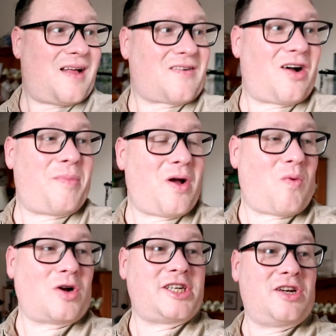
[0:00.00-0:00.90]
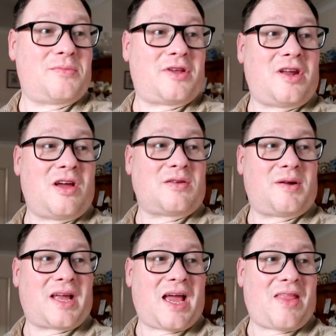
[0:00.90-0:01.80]
I've got a bit of washing up to do, so
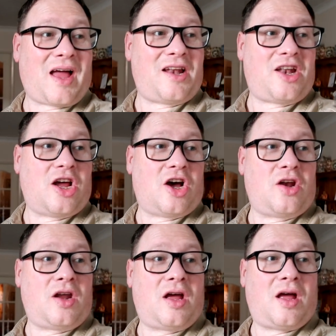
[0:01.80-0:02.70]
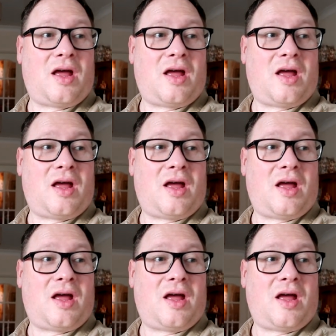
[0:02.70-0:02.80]
I'm gonna get that done.